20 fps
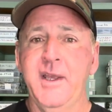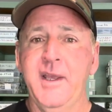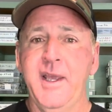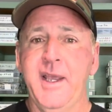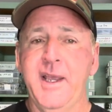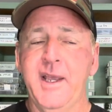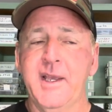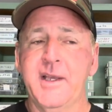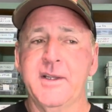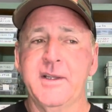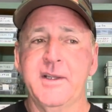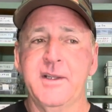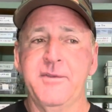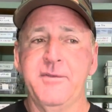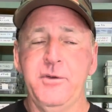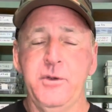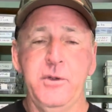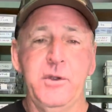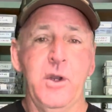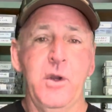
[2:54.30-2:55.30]
And
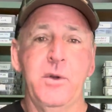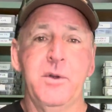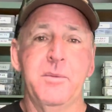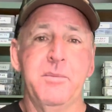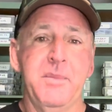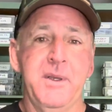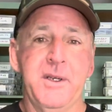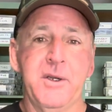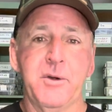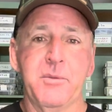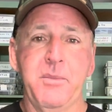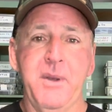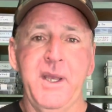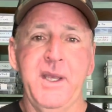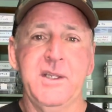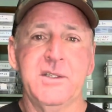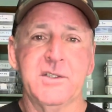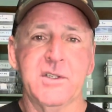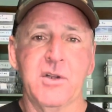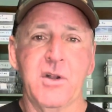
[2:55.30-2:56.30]
if you go to bigger
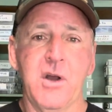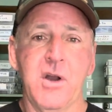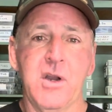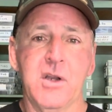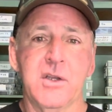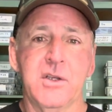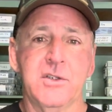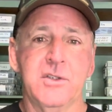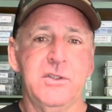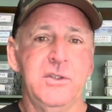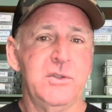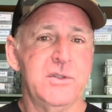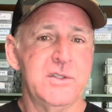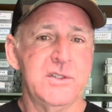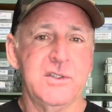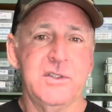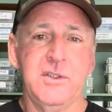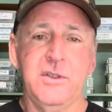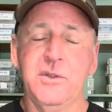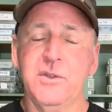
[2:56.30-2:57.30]
baits in August,
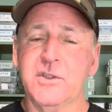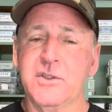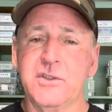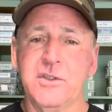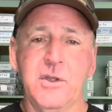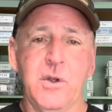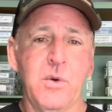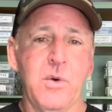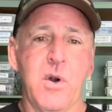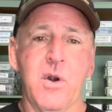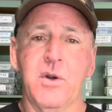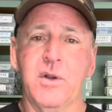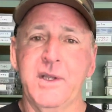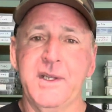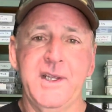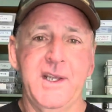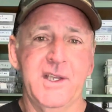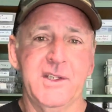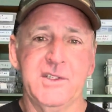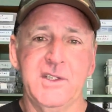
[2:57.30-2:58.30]
you just don't
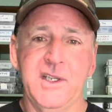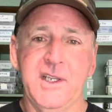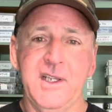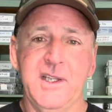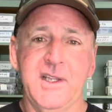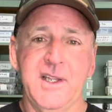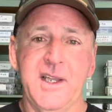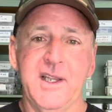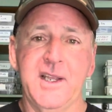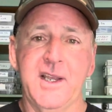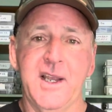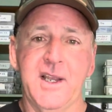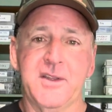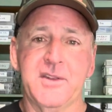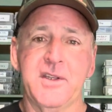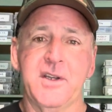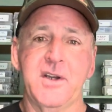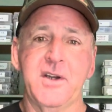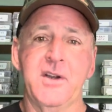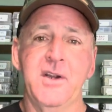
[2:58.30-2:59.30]
hardly catch anything
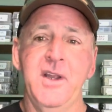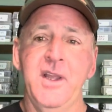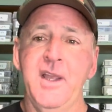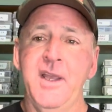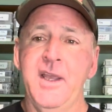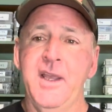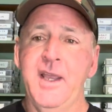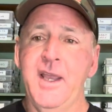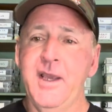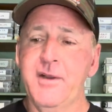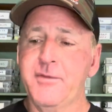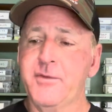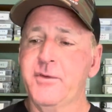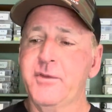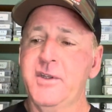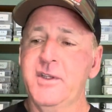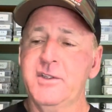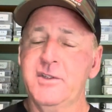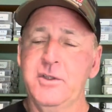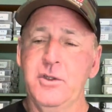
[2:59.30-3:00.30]
out there. And
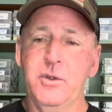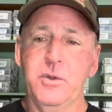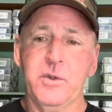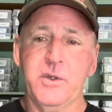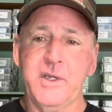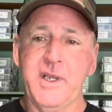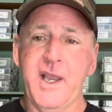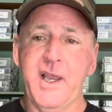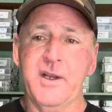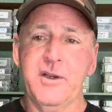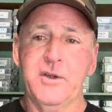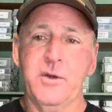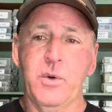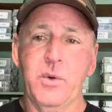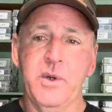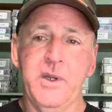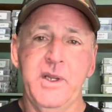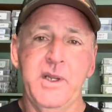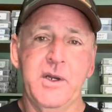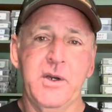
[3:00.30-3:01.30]
for this lure
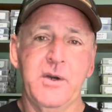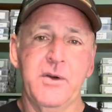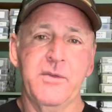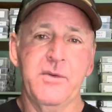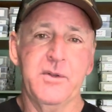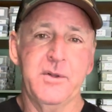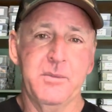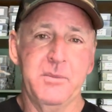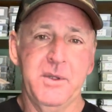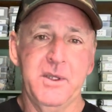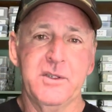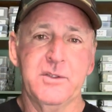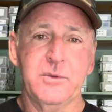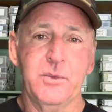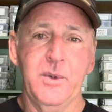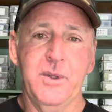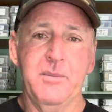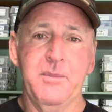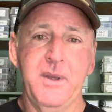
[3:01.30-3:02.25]
category here, for the big swim